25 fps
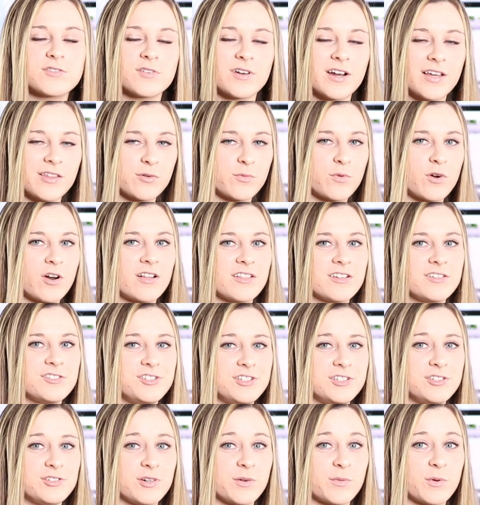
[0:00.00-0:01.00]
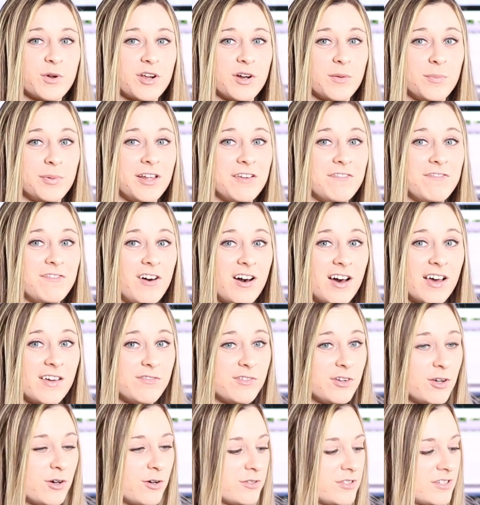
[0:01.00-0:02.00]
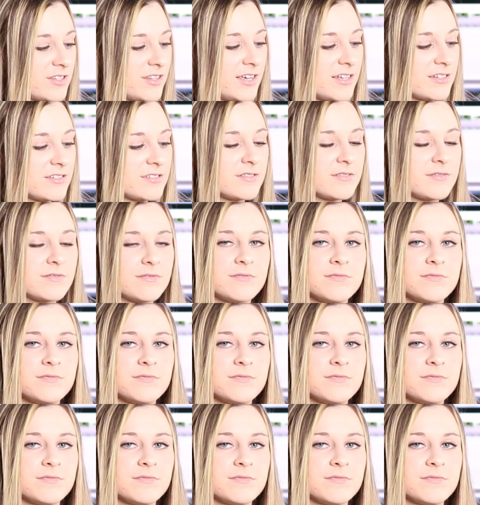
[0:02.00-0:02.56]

So now that we're on the G string, we're going to play 5 notes, and that's...